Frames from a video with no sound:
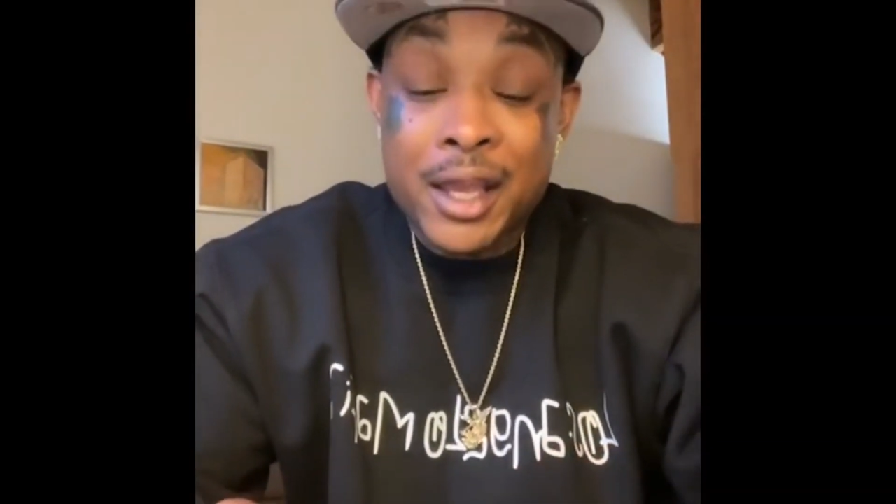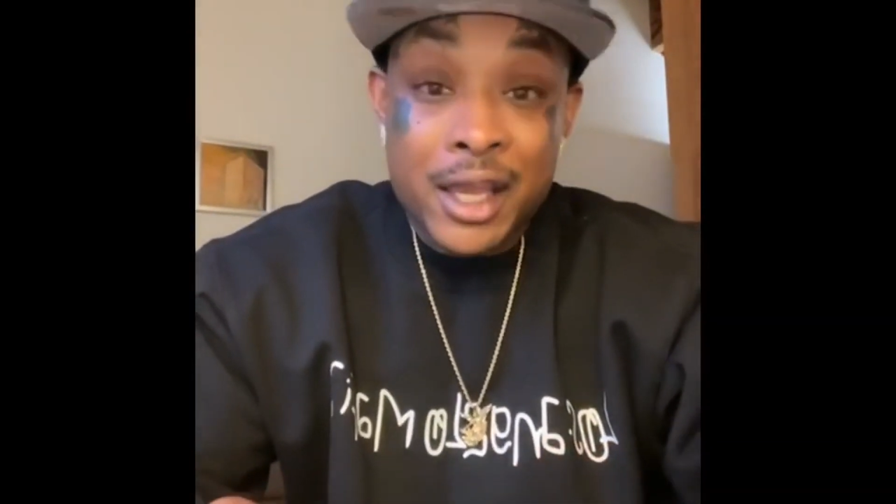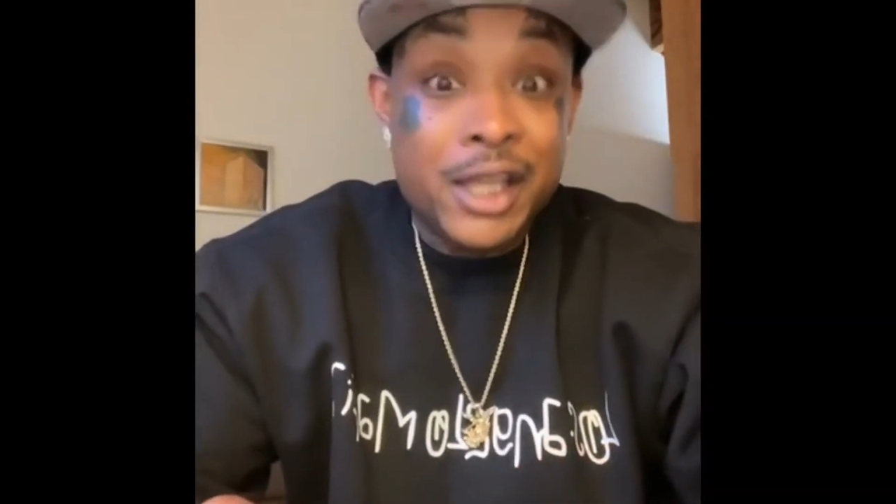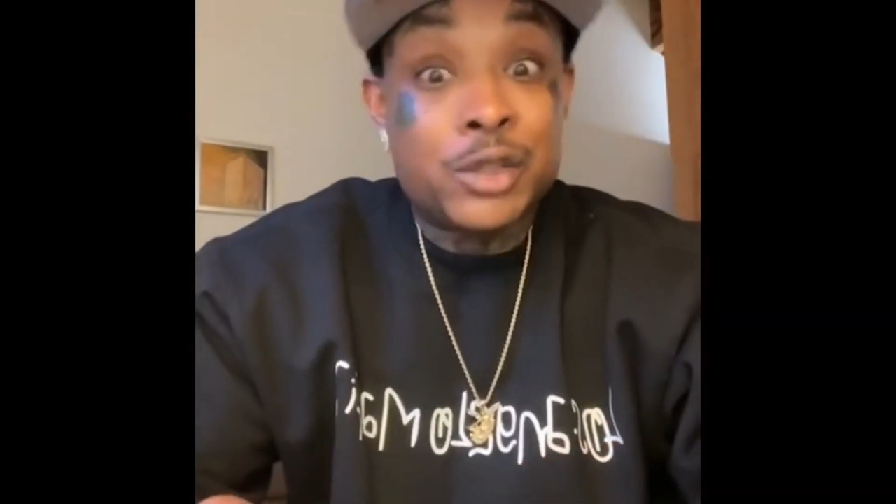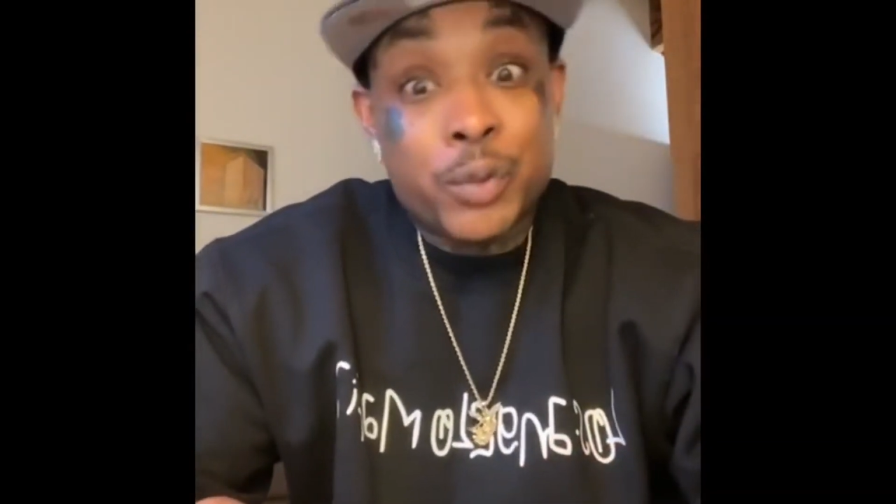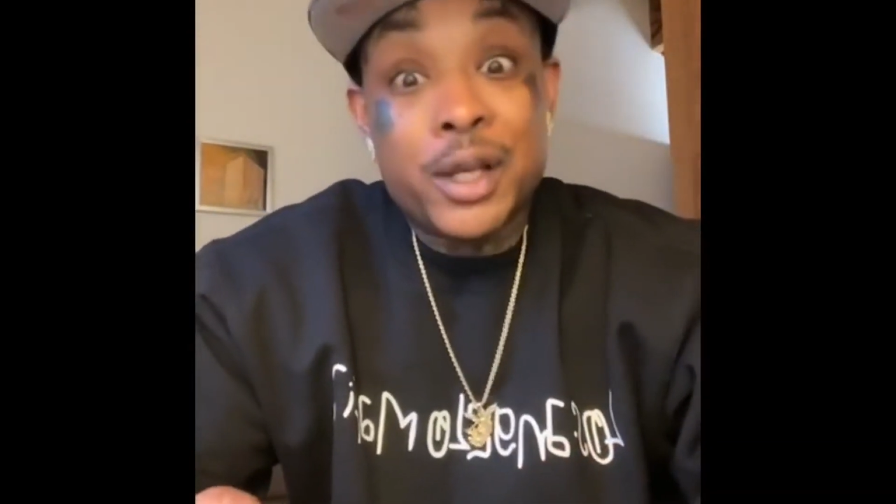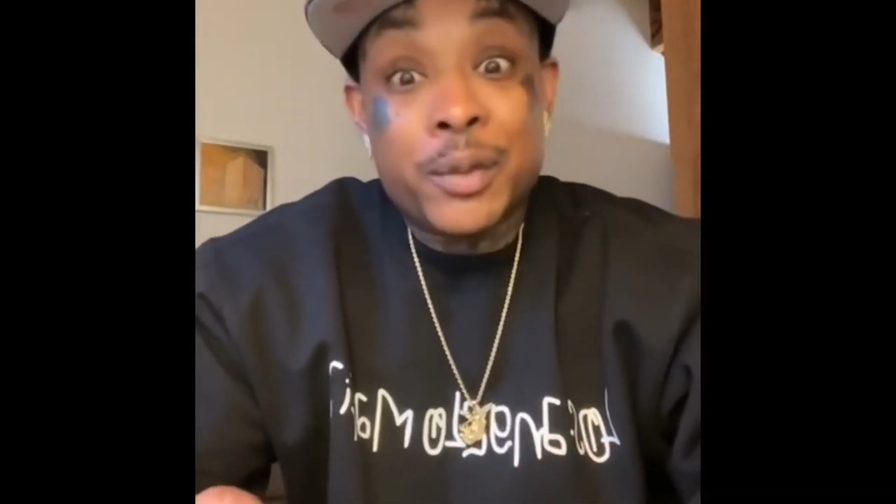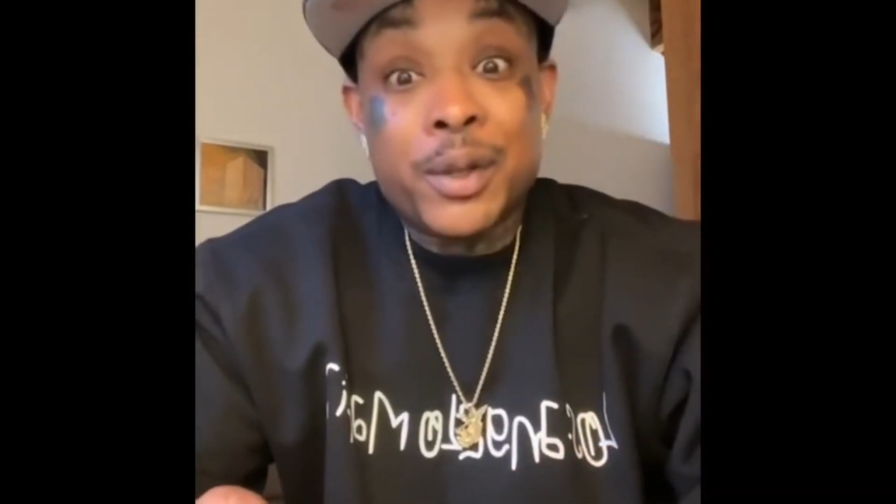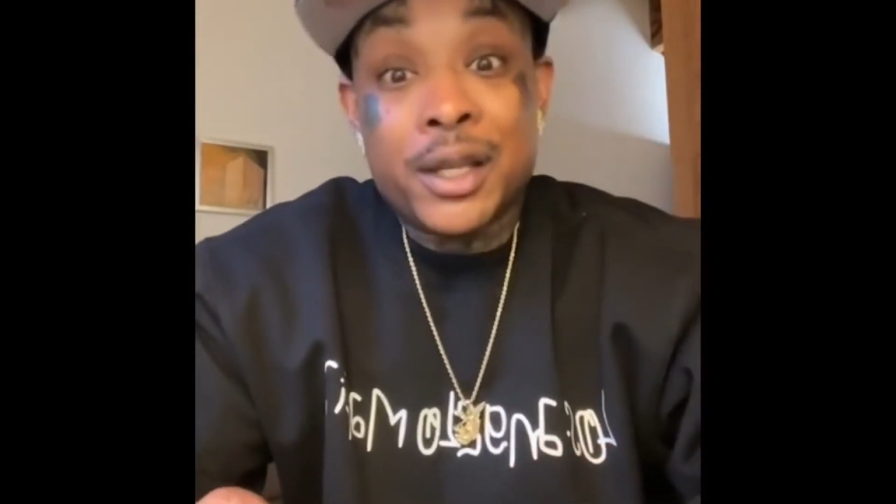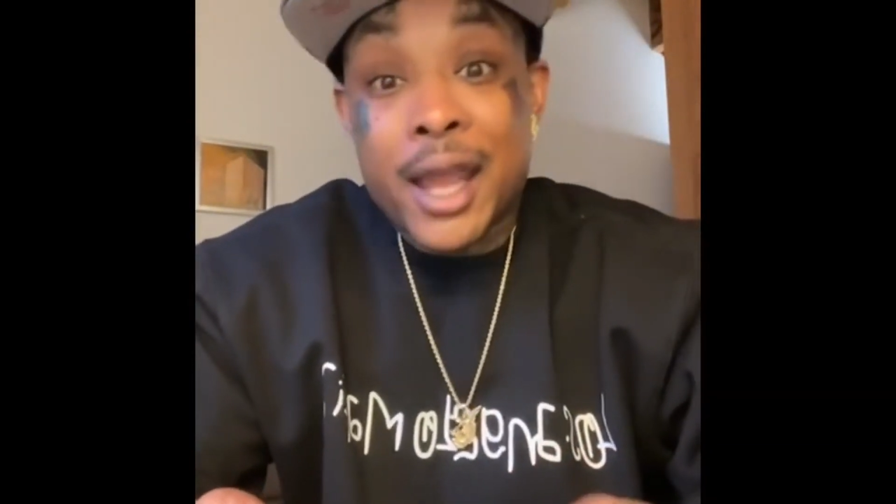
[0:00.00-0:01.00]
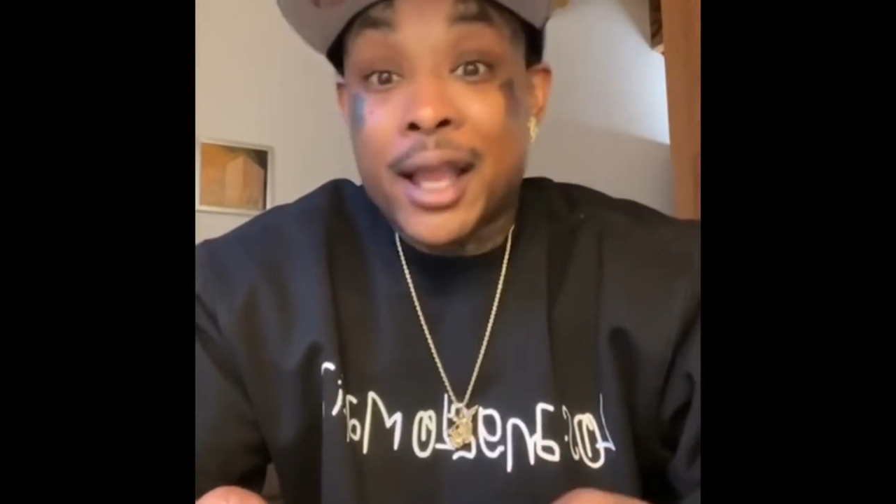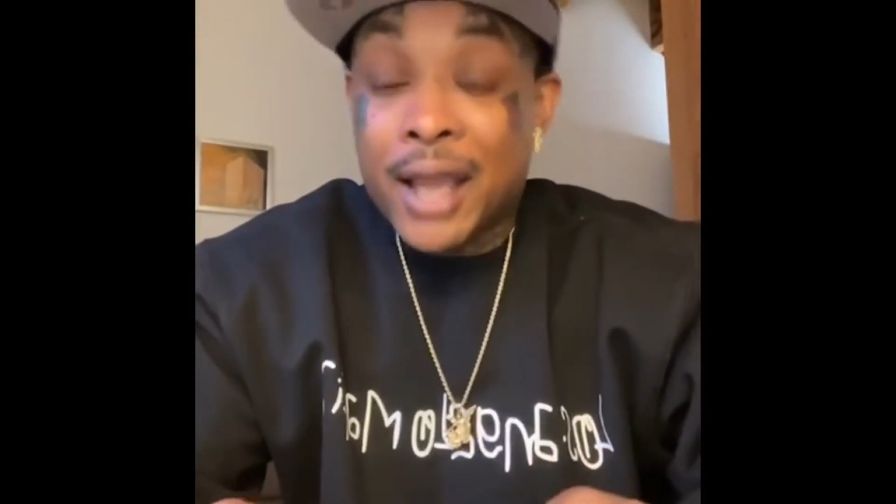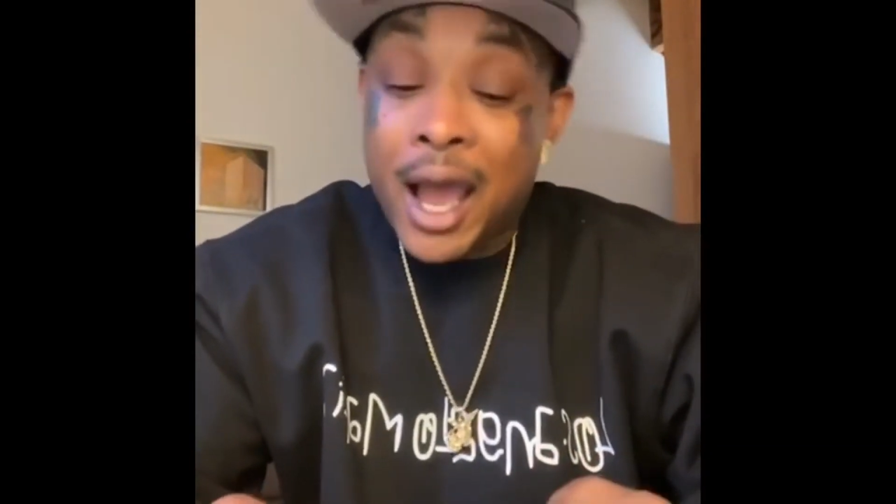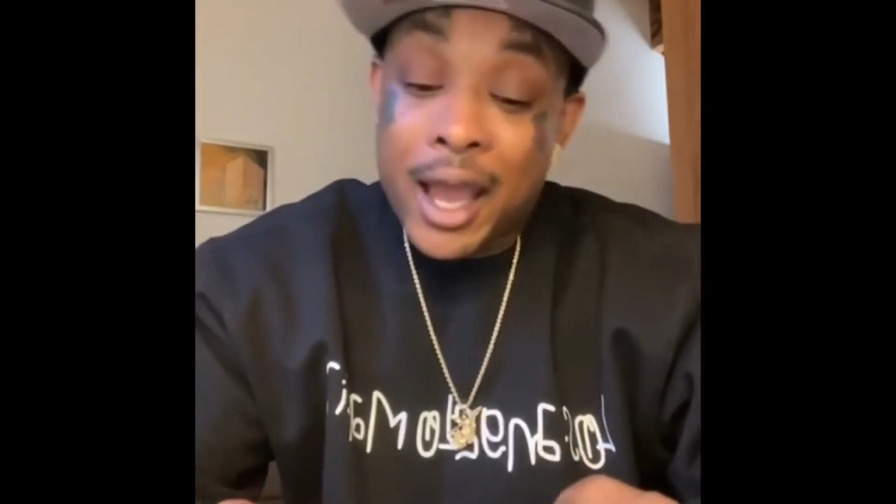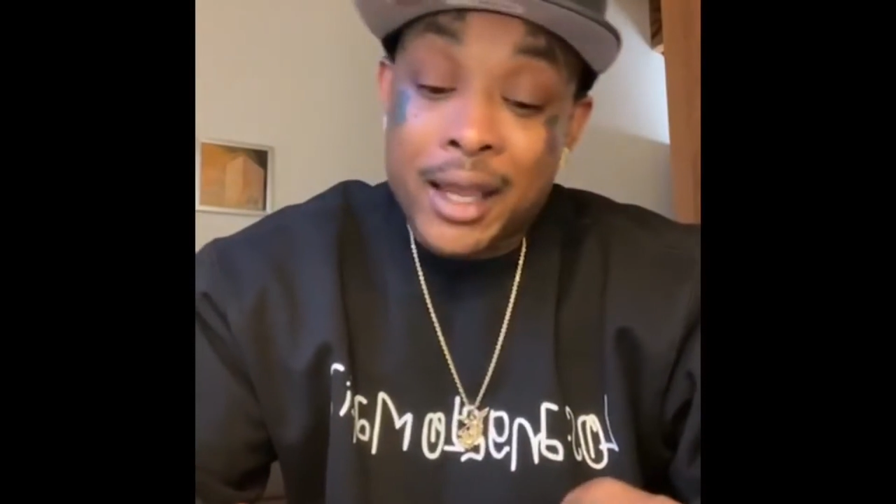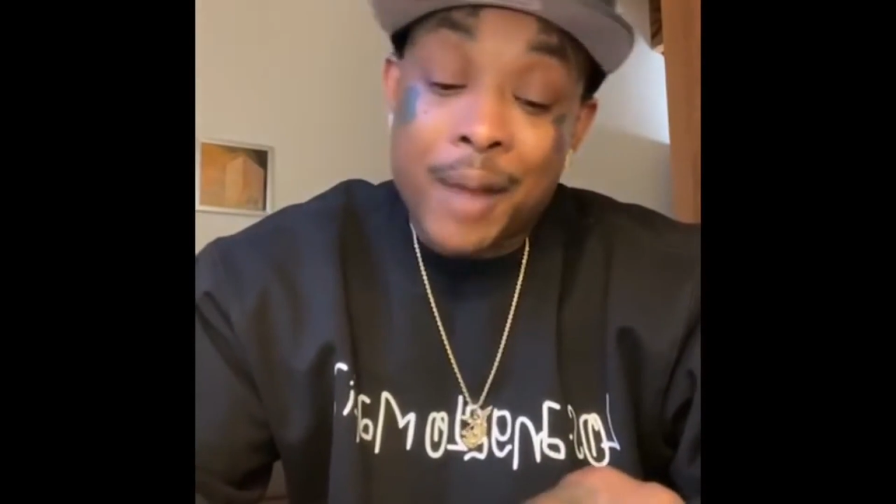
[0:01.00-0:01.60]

he's really really that guy.